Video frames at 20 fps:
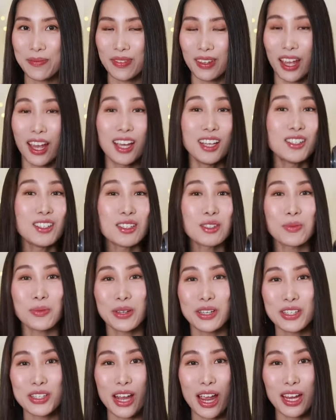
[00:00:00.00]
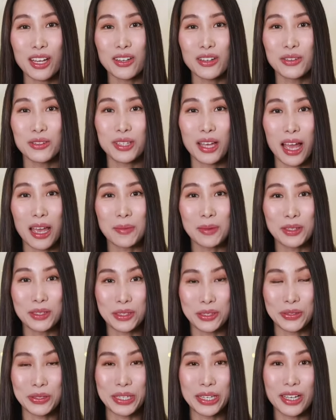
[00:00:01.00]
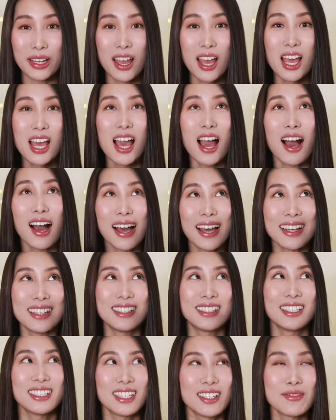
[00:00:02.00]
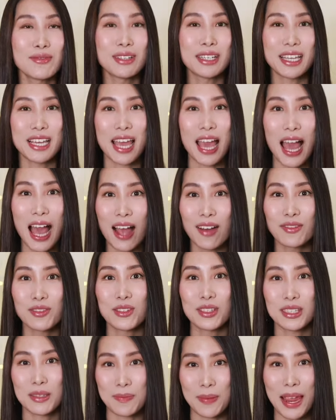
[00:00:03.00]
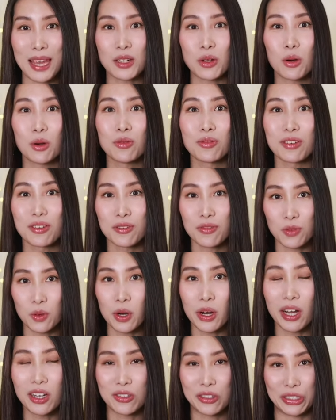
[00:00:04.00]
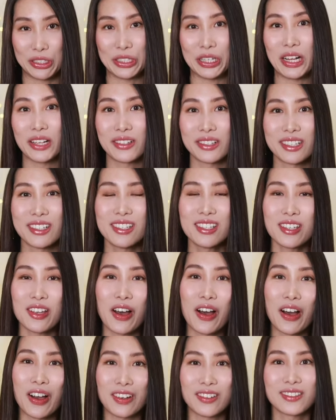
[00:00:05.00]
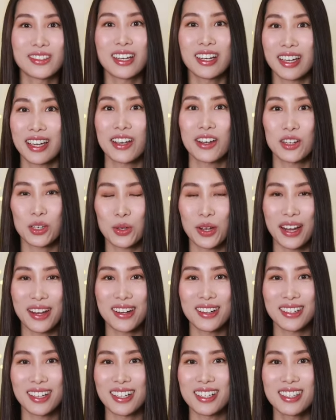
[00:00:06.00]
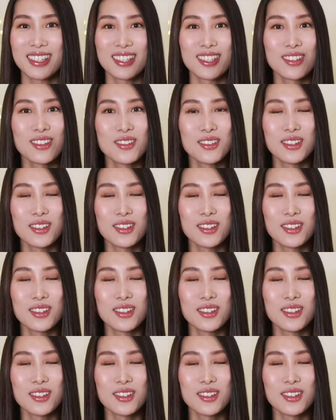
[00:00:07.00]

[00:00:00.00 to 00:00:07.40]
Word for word: I just wish I knew TYMO sooner. I didn't really have to spend over $400 on a hair dryer. That's